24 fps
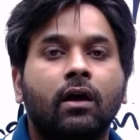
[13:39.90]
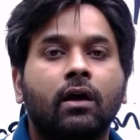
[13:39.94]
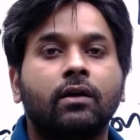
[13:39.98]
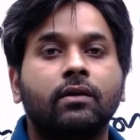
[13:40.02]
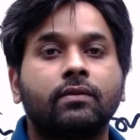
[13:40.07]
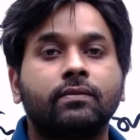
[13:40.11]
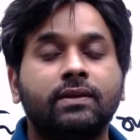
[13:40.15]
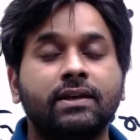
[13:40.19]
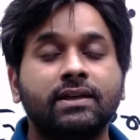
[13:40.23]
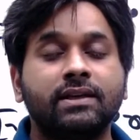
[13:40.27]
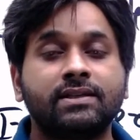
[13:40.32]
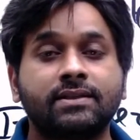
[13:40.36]

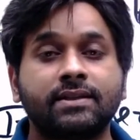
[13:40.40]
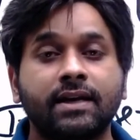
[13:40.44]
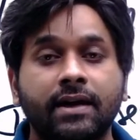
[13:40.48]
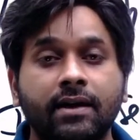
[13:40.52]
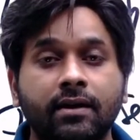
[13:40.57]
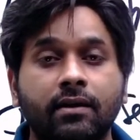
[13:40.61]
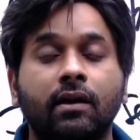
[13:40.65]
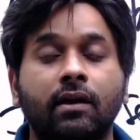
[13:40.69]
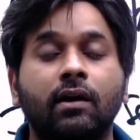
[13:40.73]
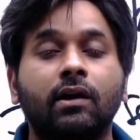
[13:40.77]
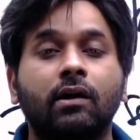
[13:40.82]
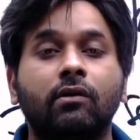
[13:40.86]
the
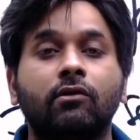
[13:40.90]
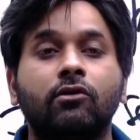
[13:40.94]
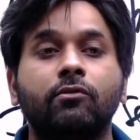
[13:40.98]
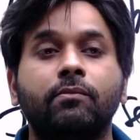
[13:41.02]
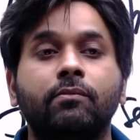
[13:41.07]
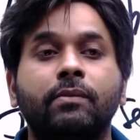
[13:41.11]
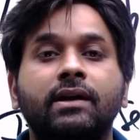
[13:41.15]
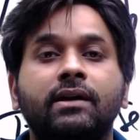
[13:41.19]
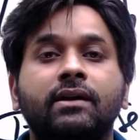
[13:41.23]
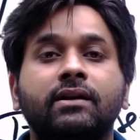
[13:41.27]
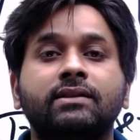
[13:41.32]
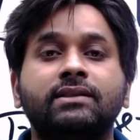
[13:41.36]
central
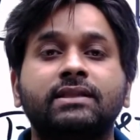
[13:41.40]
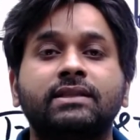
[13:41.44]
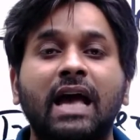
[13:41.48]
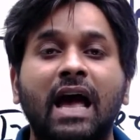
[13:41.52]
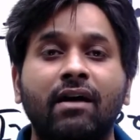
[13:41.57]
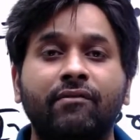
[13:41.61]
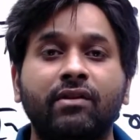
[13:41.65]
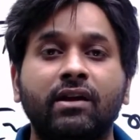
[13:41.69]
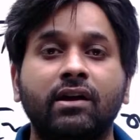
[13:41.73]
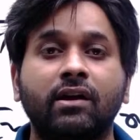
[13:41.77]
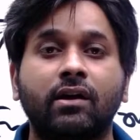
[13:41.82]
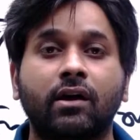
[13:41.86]
government is
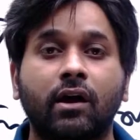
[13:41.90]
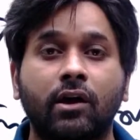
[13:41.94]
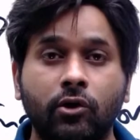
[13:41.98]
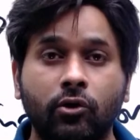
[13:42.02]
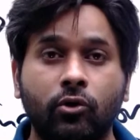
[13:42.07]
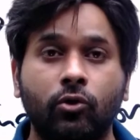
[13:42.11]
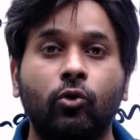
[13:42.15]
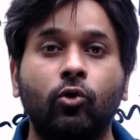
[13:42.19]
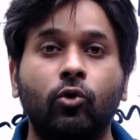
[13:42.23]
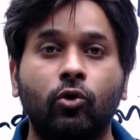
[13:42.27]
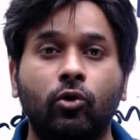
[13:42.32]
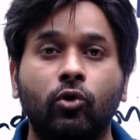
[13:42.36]
having
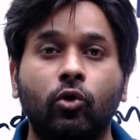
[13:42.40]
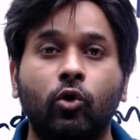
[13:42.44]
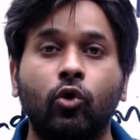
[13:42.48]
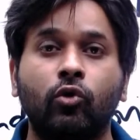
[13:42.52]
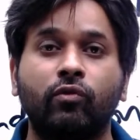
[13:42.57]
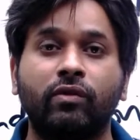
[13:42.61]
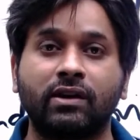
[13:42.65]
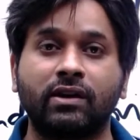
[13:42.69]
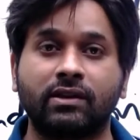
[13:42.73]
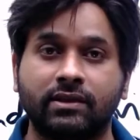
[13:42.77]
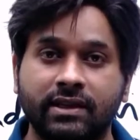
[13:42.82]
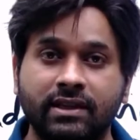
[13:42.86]
control
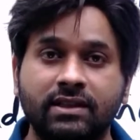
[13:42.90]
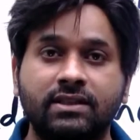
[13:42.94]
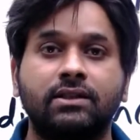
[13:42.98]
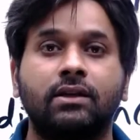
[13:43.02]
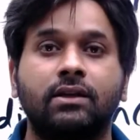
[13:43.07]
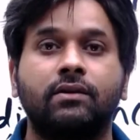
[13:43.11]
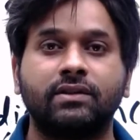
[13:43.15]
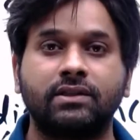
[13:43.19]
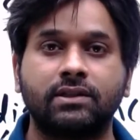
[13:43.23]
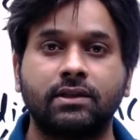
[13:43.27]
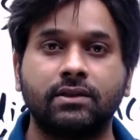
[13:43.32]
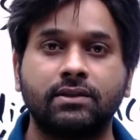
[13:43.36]
over these
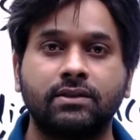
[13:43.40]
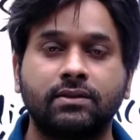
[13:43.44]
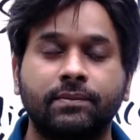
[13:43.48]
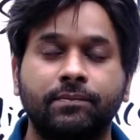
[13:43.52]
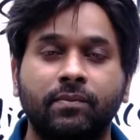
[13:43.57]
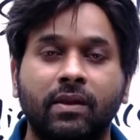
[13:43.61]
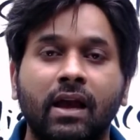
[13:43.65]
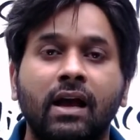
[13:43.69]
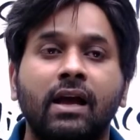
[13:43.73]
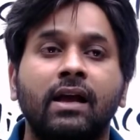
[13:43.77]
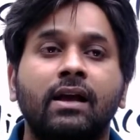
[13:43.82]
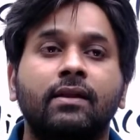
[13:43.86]
services.
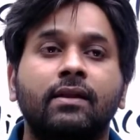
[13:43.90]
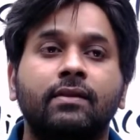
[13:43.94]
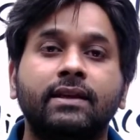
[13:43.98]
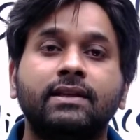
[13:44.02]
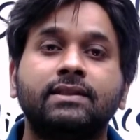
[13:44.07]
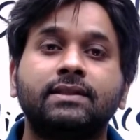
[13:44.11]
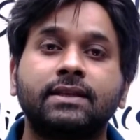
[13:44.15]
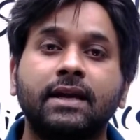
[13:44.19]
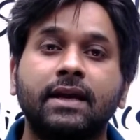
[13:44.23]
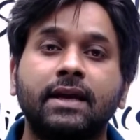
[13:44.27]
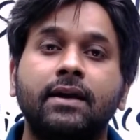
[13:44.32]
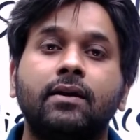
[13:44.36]
The
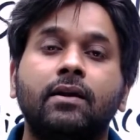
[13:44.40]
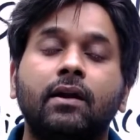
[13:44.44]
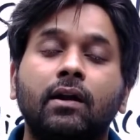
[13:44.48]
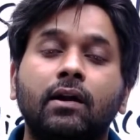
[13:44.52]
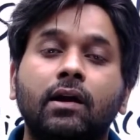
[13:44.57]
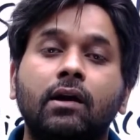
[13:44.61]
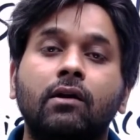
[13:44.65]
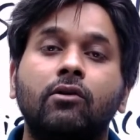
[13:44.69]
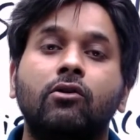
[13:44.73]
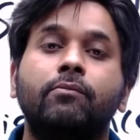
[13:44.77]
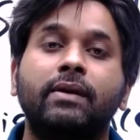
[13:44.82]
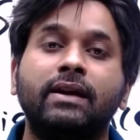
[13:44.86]
central
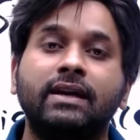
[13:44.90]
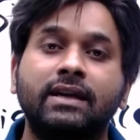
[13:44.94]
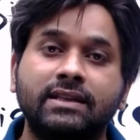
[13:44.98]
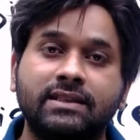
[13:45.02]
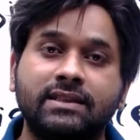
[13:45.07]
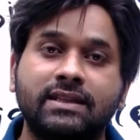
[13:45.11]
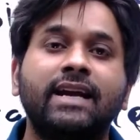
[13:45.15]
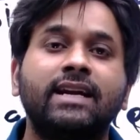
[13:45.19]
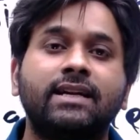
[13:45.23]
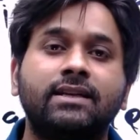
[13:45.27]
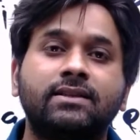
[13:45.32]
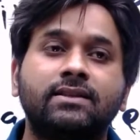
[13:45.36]
government
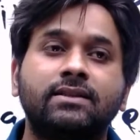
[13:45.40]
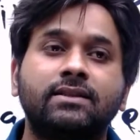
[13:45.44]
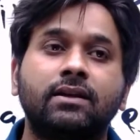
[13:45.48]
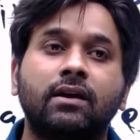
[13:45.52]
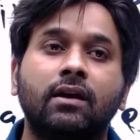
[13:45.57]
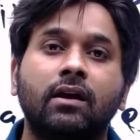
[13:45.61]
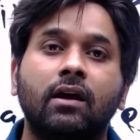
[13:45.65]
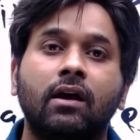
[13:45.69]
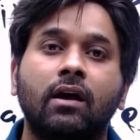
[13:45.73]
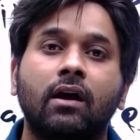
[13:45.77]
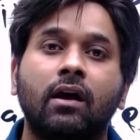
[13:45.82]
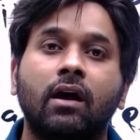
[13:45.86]
decides
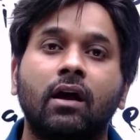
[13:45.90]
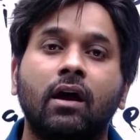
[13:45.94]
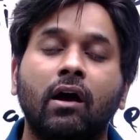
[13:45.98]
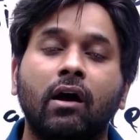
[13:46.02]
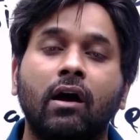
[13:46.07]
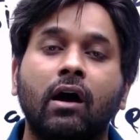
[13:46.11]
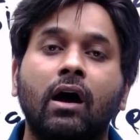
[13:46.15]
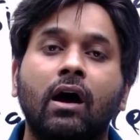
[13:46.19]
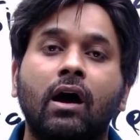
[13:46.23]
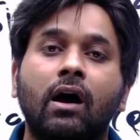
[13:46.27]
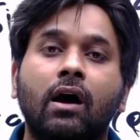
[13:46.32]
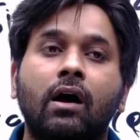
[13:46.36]

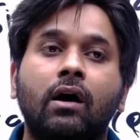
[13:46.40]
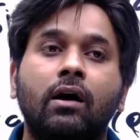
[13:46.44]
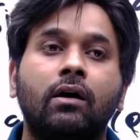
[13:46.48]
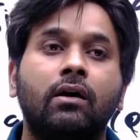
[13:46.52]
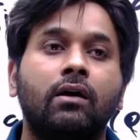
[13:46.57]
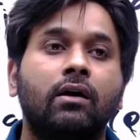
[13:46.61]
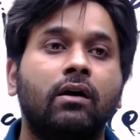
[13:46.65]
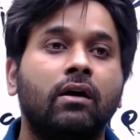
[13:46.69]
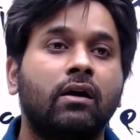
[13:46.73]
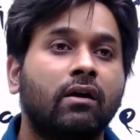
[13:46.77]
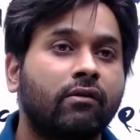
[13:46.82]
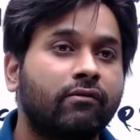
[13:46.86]

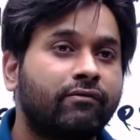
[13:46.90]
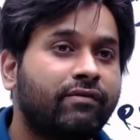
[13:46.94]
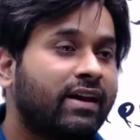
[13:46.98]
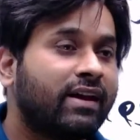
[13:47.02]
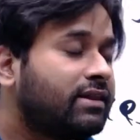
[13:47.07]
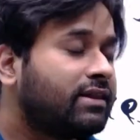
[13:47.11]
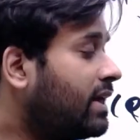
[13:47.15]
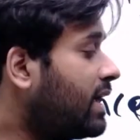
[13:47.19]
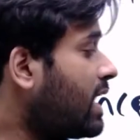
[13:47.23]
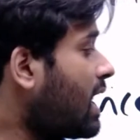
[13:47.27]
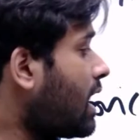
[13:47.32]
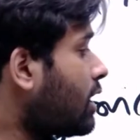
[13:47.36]
when
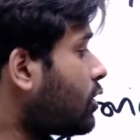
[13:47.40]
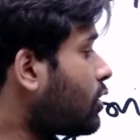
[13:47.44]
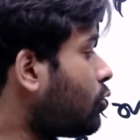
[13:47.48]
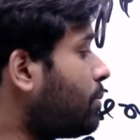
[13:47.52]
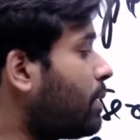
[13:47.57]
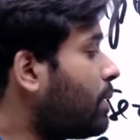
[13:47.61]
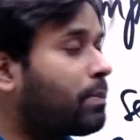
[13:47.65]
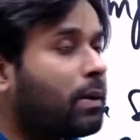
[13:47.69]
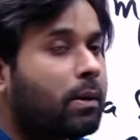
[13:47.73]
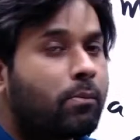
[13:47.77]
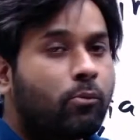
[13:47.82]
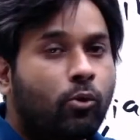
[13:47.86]
they are to be
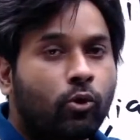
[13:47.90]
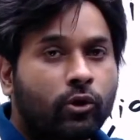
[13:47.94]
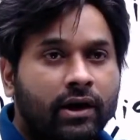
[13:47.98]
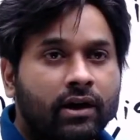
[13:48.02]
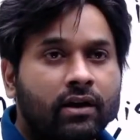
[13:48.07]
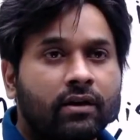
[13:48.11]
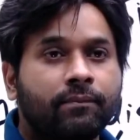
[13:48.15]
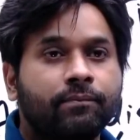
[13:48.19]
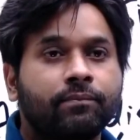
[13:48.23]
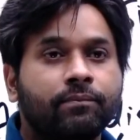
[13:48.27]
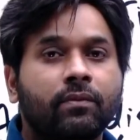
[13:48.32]
promoted,